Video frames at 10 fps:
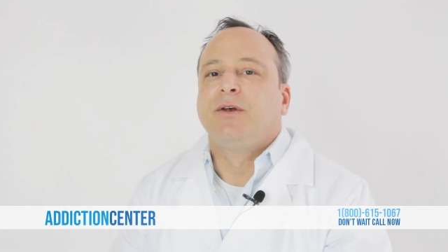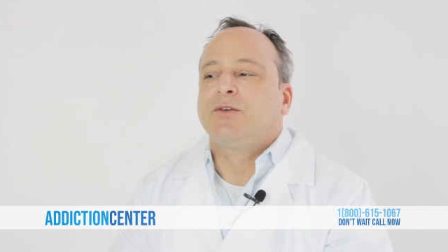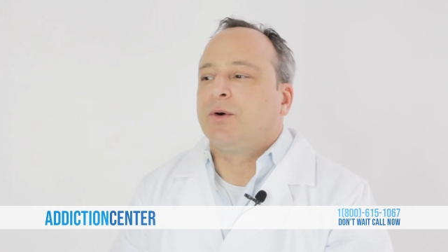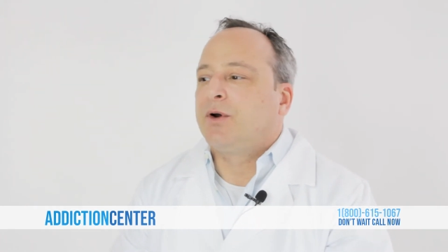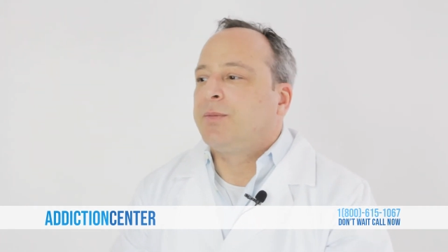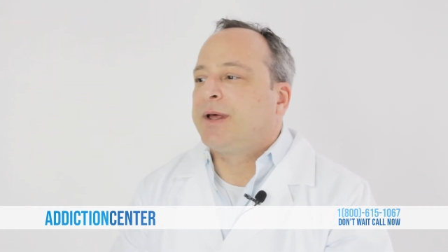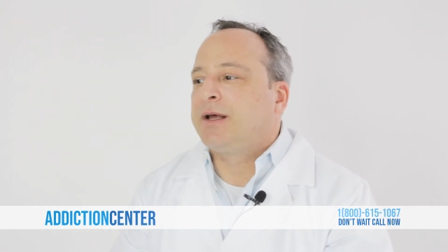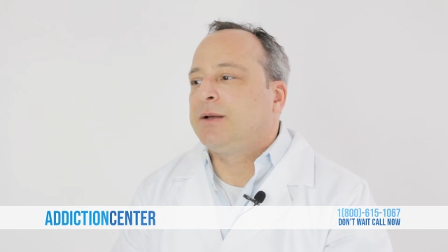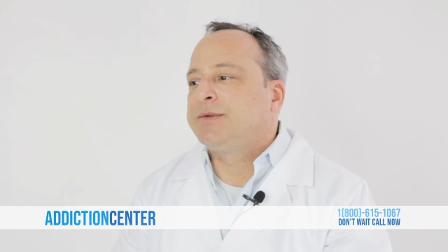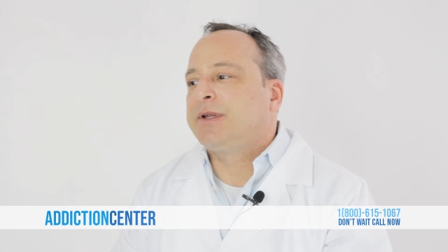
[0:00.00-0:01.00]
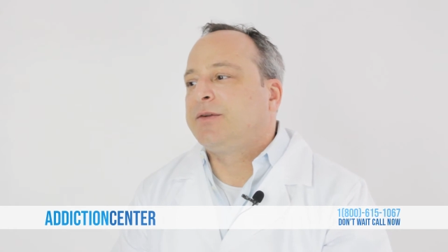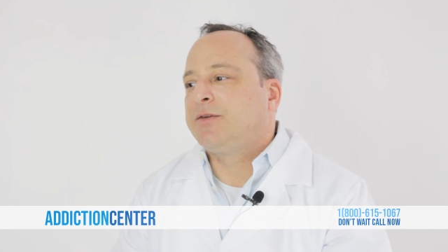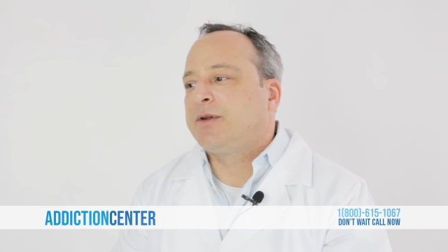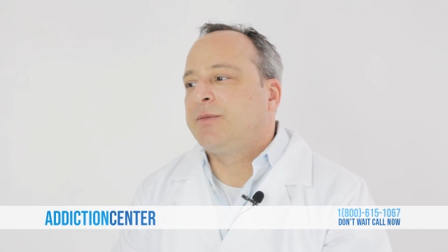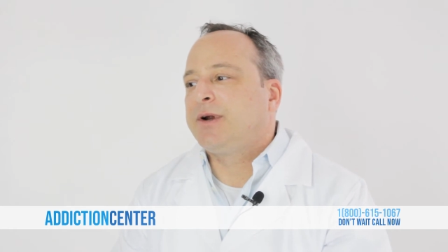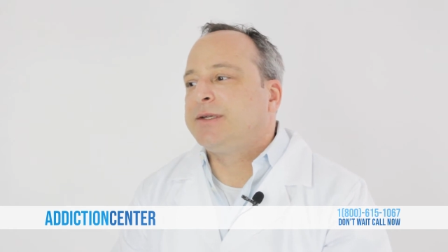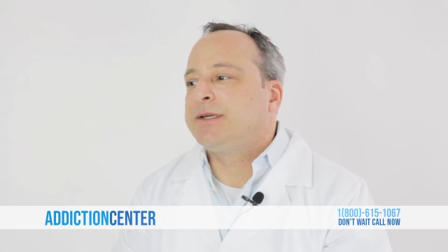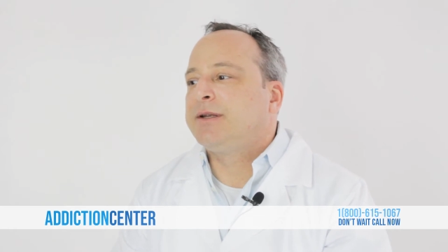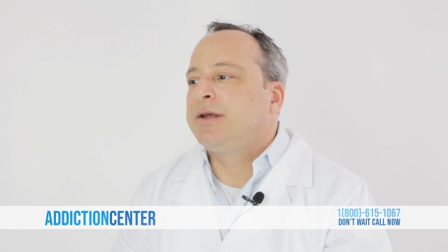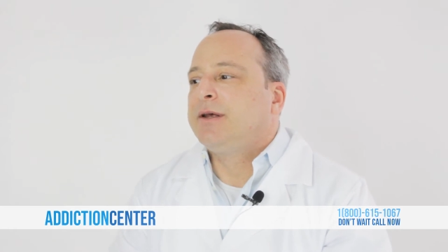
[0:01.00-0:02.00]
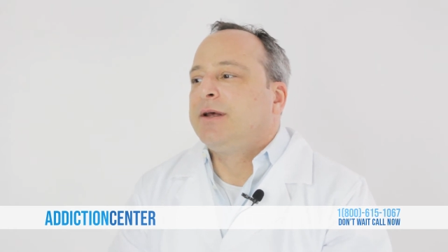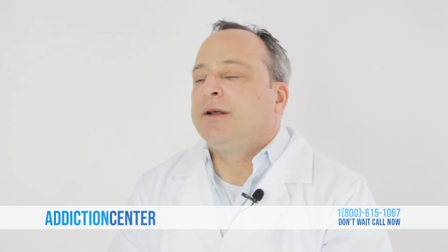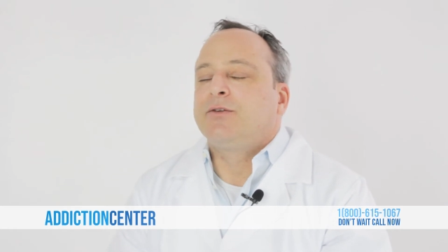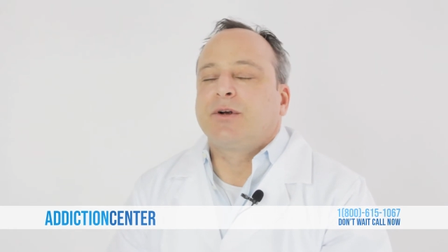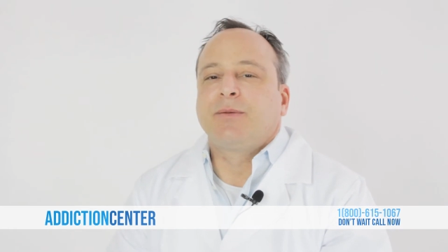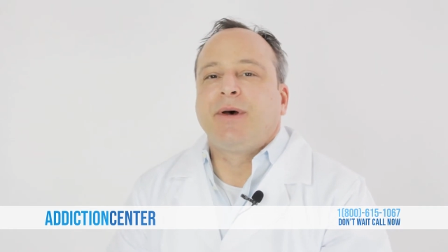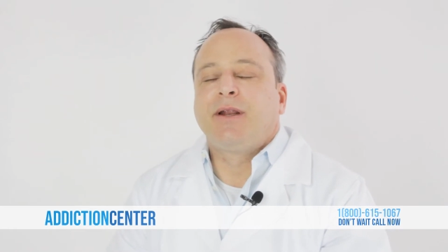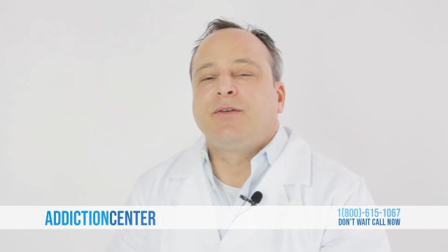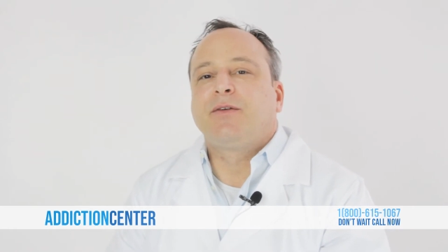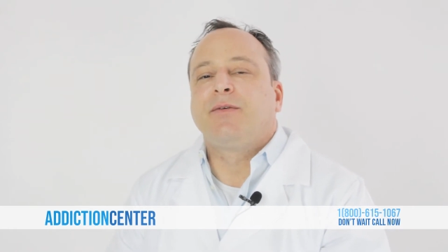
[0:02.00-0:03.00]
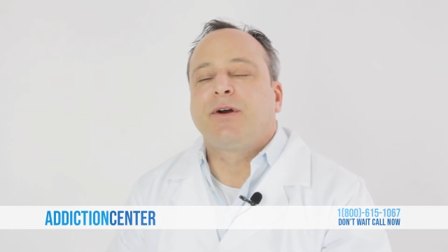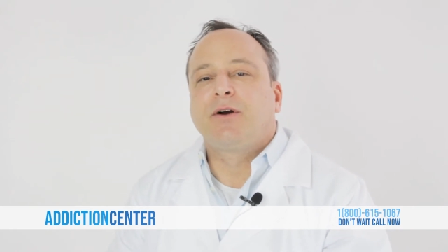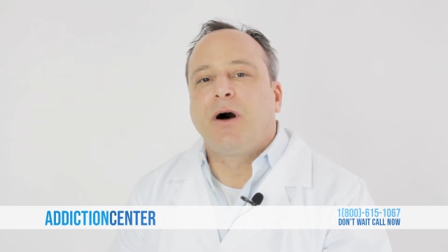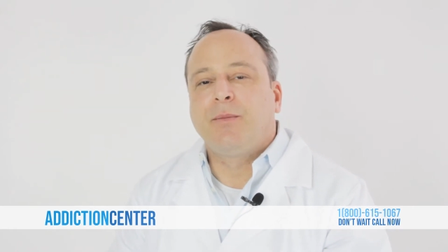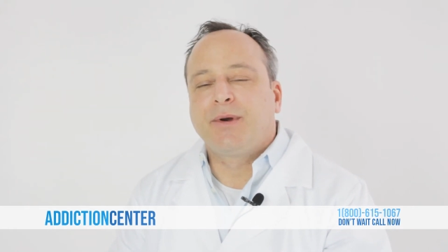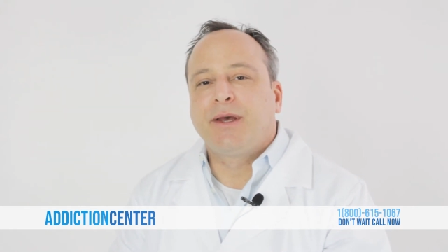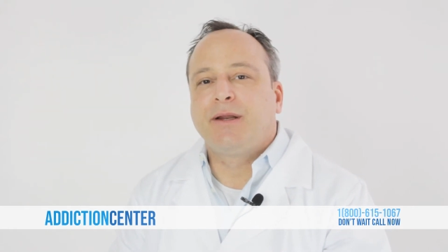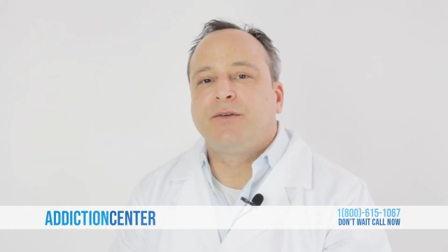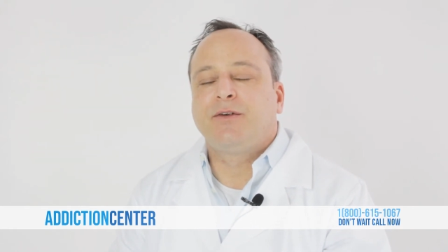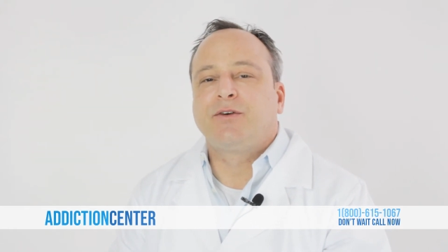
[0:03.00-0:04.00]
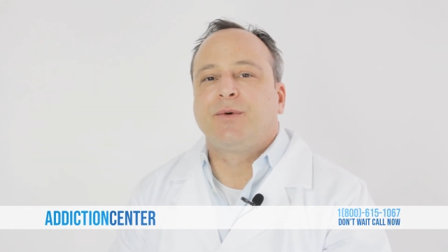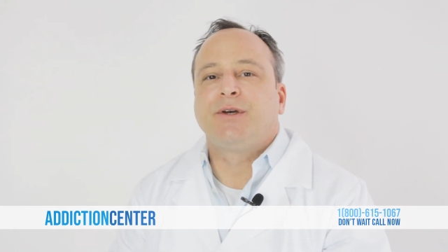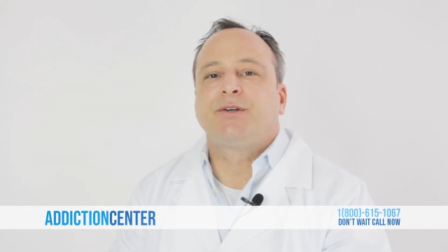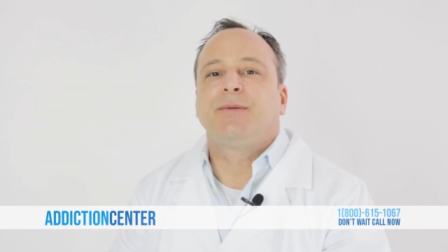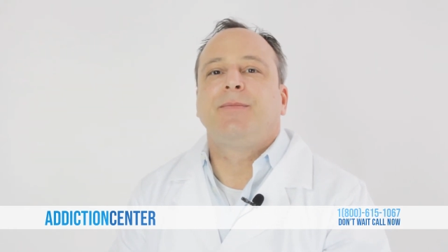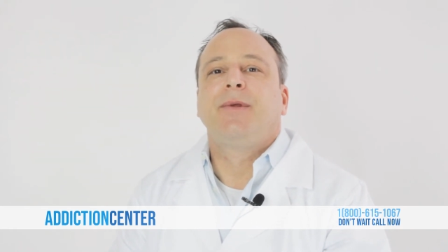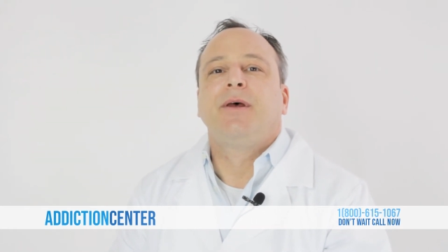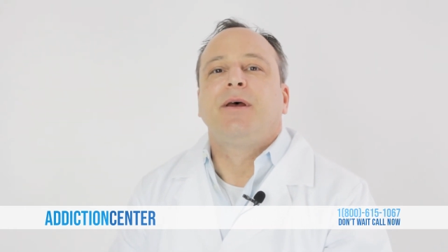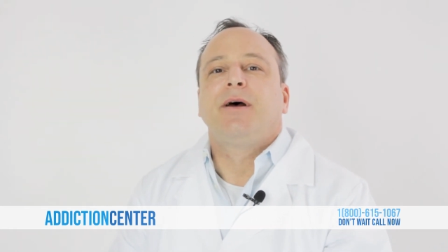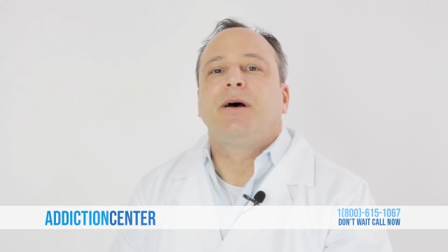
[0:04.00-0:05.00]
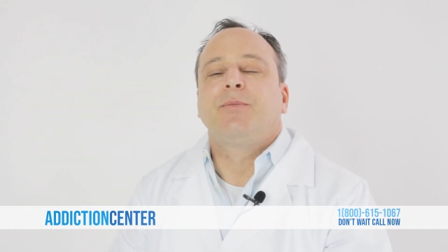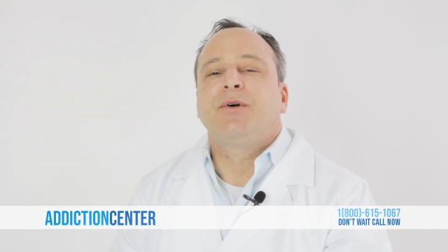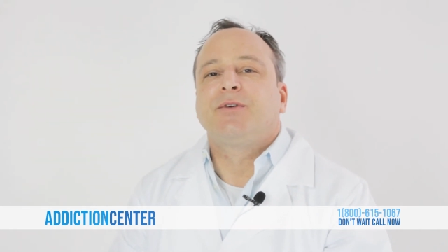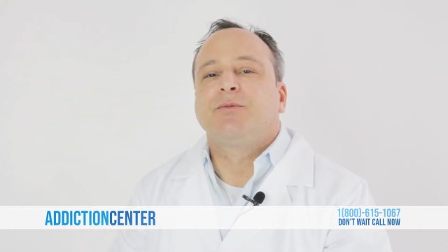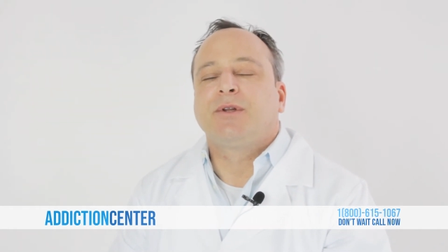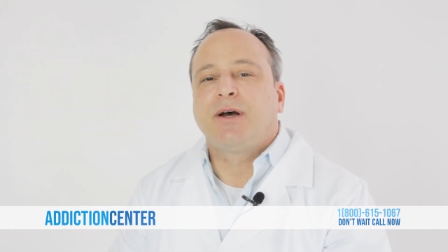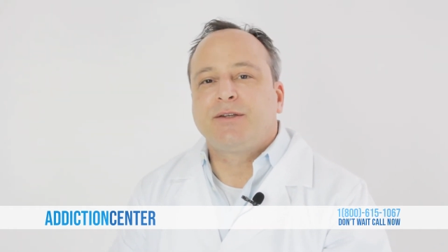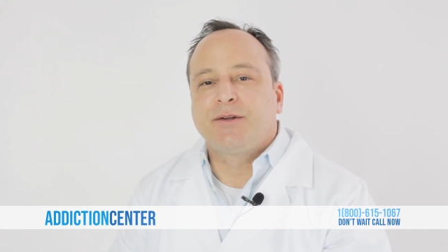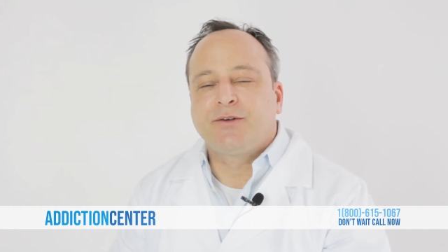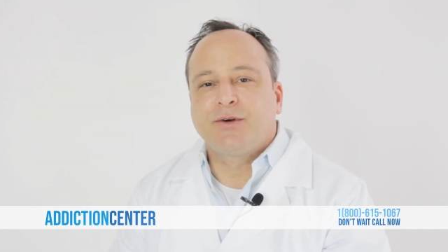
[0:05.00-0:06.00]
So I hope that helps. That to summarize it, drug dependence is a very complicated situation. Uh, a person relies on the